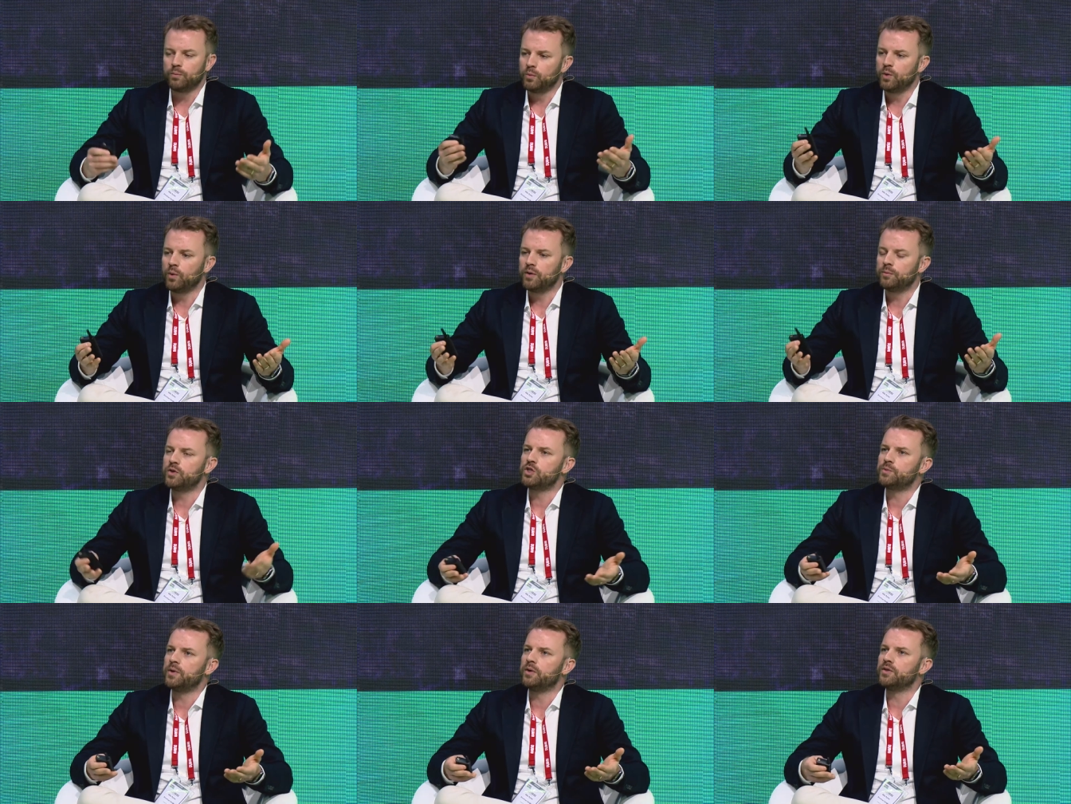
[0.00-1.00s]
we want them to
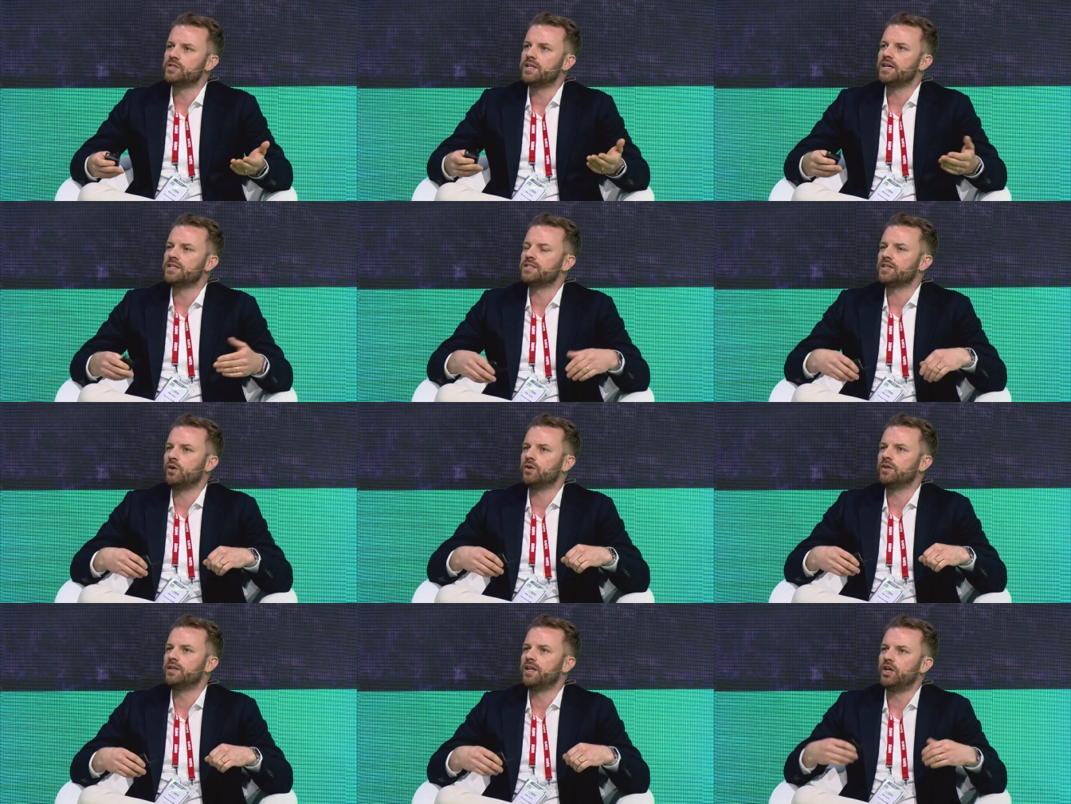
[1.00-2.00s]
experience this
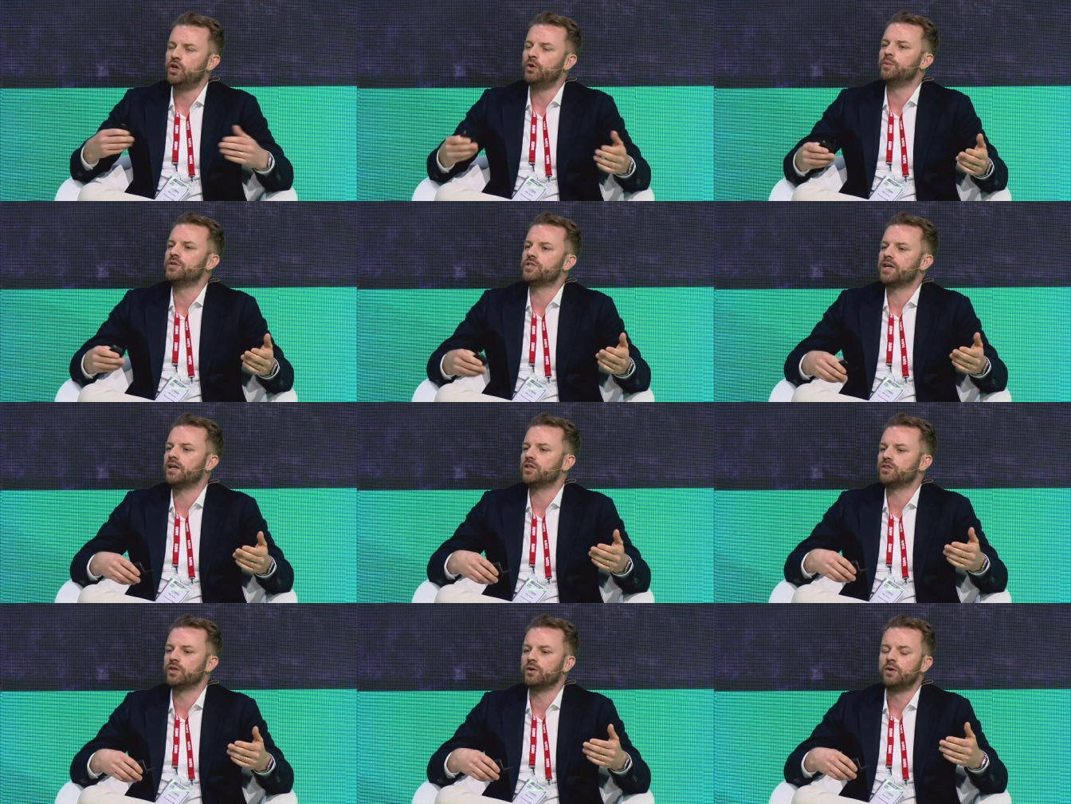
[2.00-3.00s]
on the human
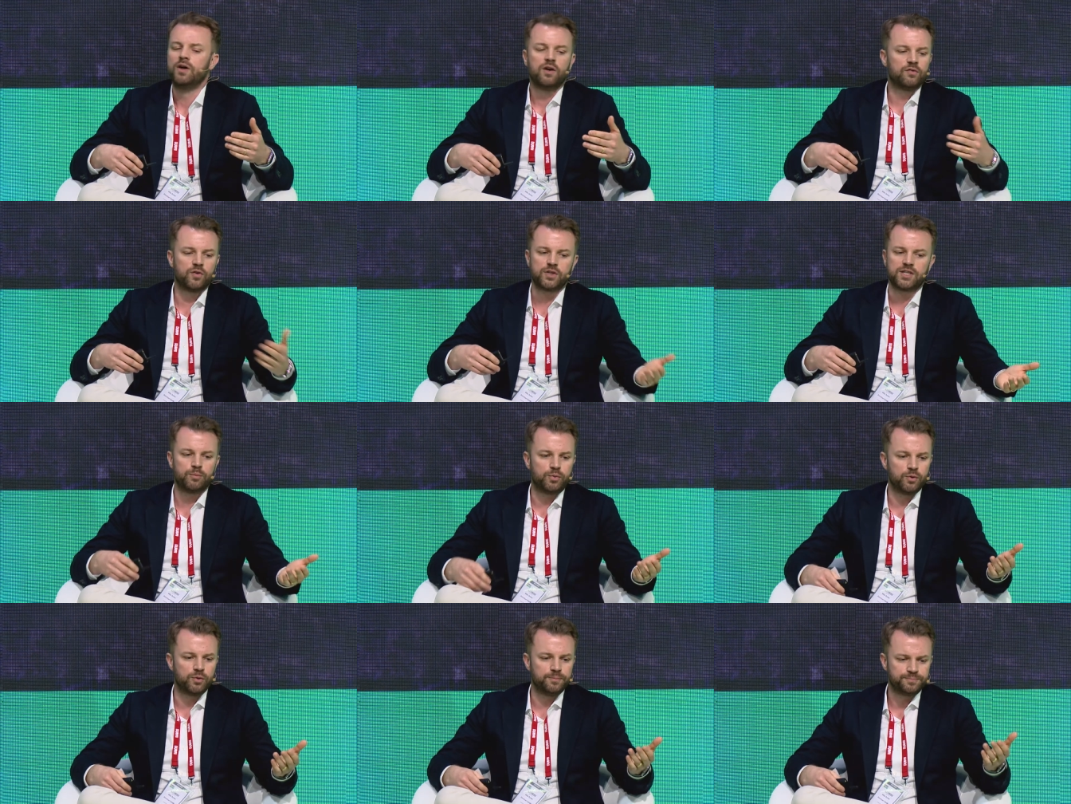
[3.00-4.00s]
scale. So, for
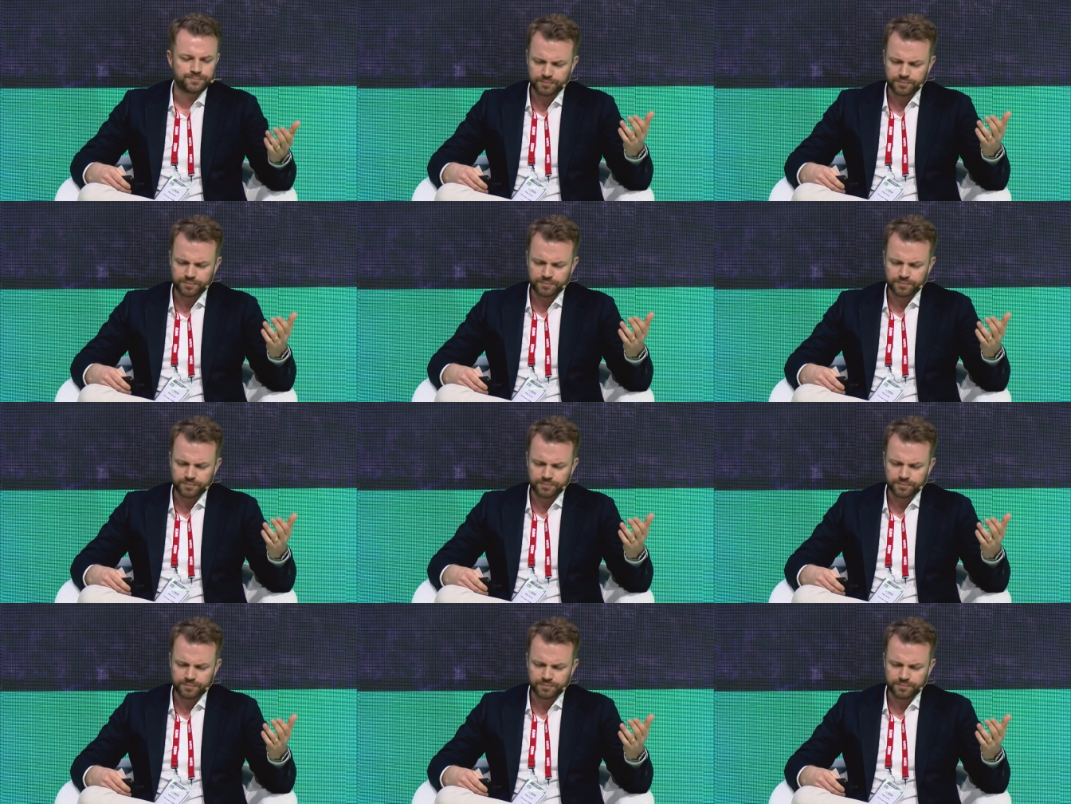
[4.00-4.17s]
example,